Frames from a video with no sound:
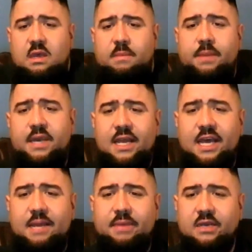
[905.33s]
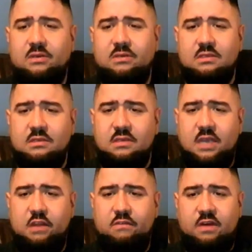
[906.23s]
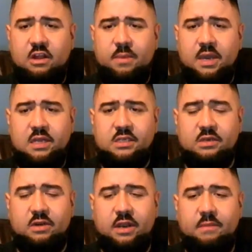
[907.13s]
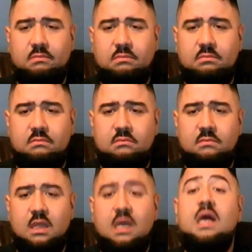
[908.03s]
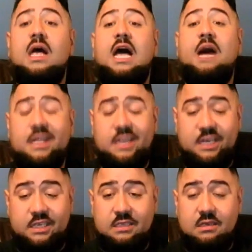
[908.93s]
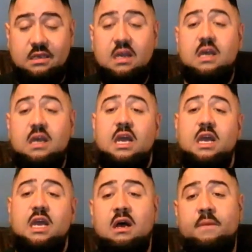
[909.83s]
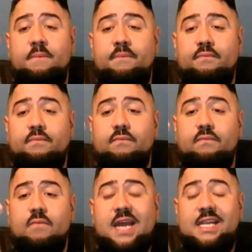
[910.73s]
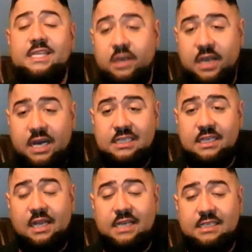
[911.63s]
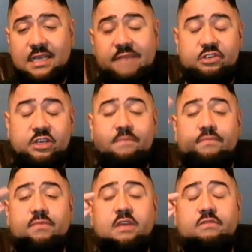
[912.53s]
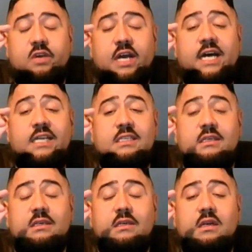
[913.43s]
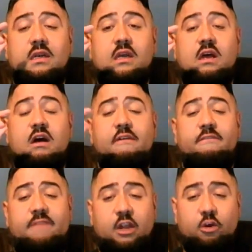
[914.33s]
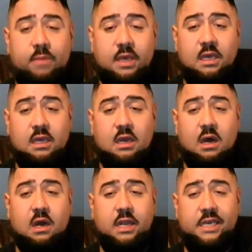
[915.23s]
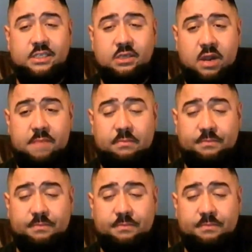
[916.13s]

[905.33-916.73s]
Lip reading: Pinhead Pickles, can you follow me on Instagram? How about this? I did tell you guys in the last live stream, if you guys follow me on Instagram,